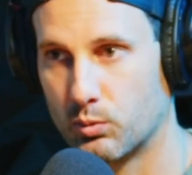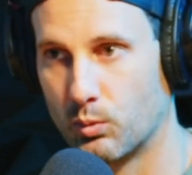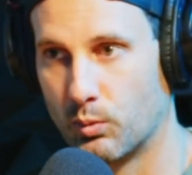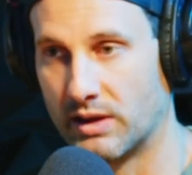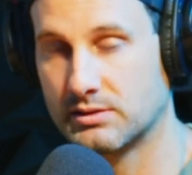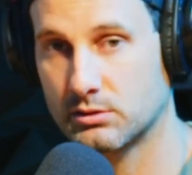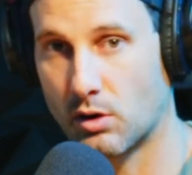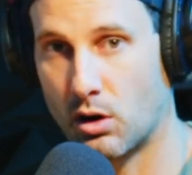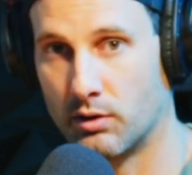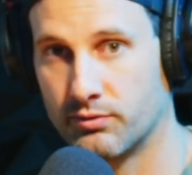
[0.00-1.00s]
Let's
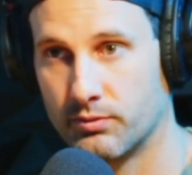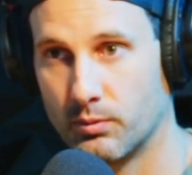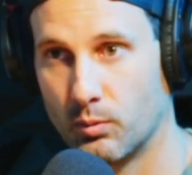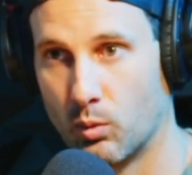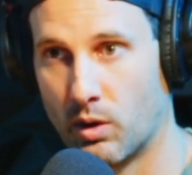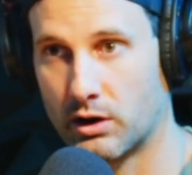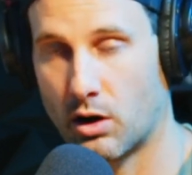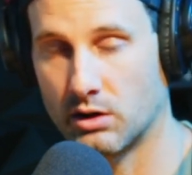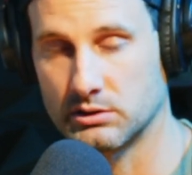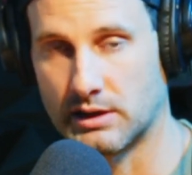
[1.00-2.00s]
solve what
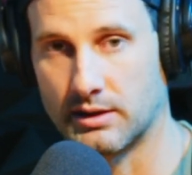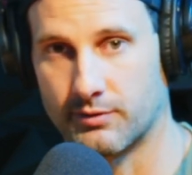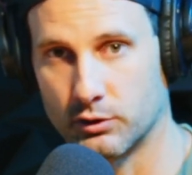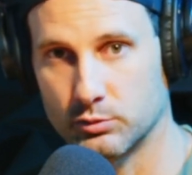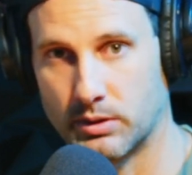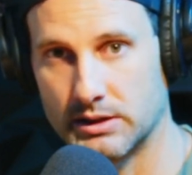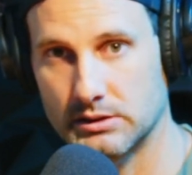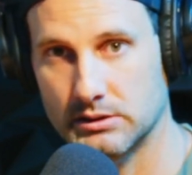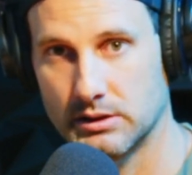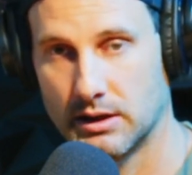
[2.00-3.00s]
causes that in the first
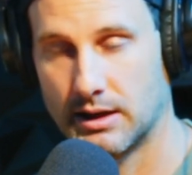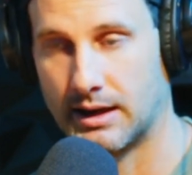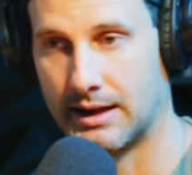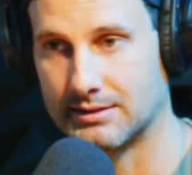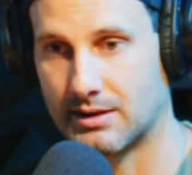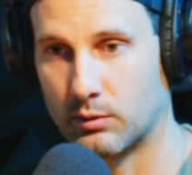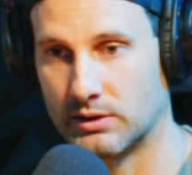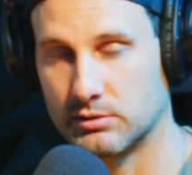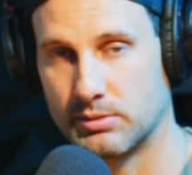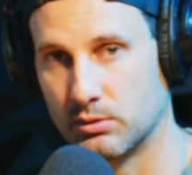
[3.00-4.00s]
place. And that's that
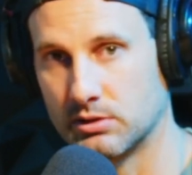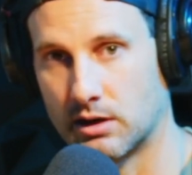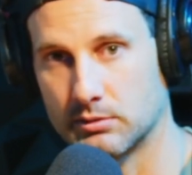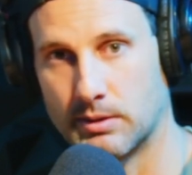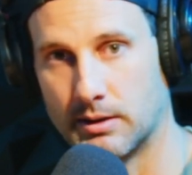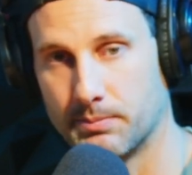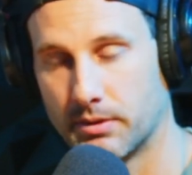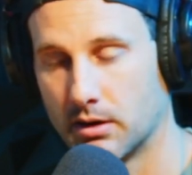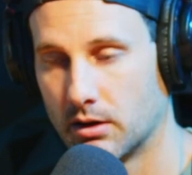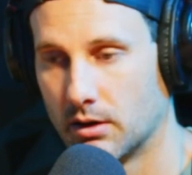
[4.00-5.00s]
recipe we talked about.
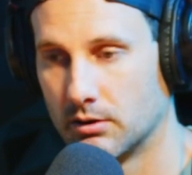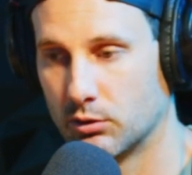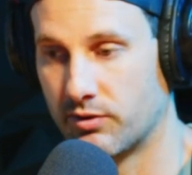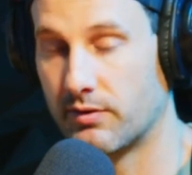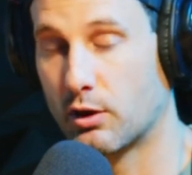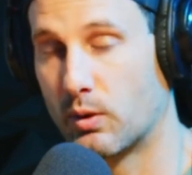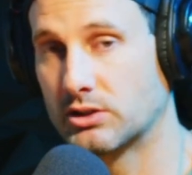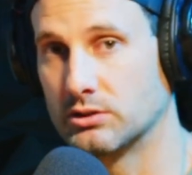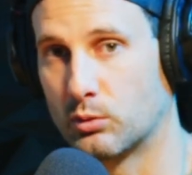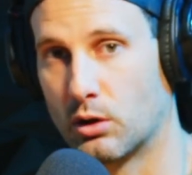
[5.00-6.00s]
So if you have any
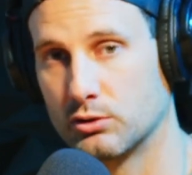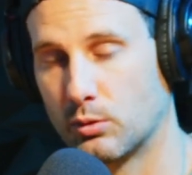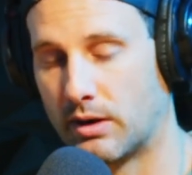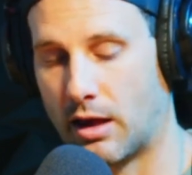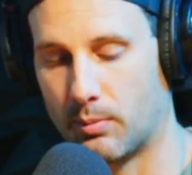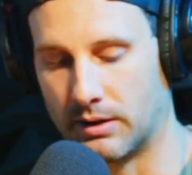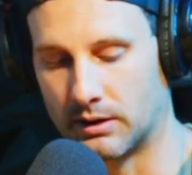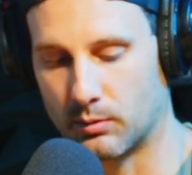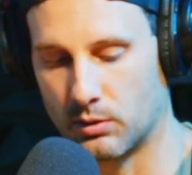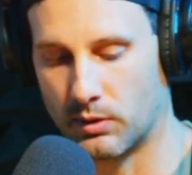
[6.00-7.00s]
questions, we're always open to helping.
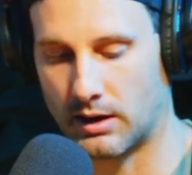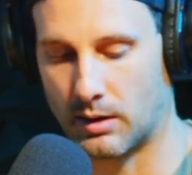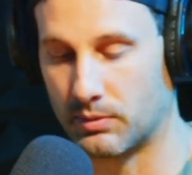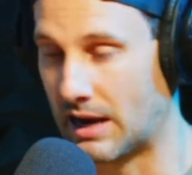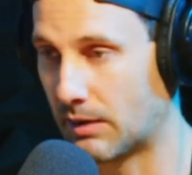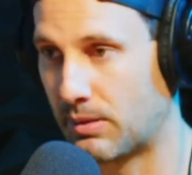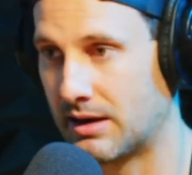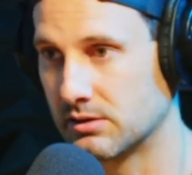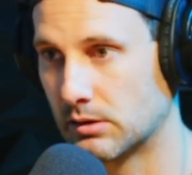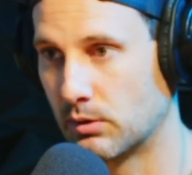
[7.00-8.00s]
We want to help. Neck pain
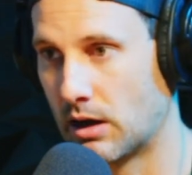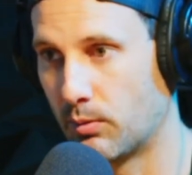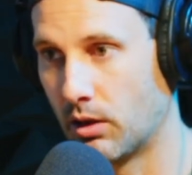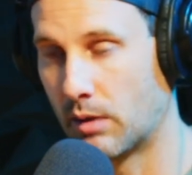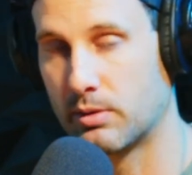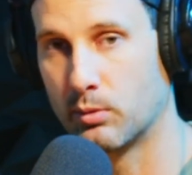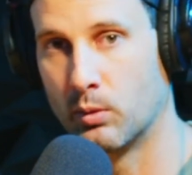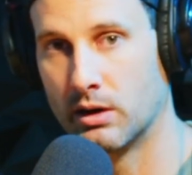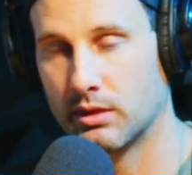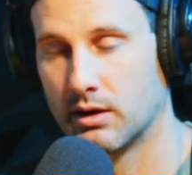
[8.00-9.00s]
is something we help a lot of people
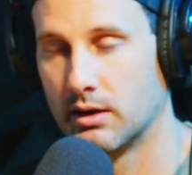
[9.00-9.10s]
with.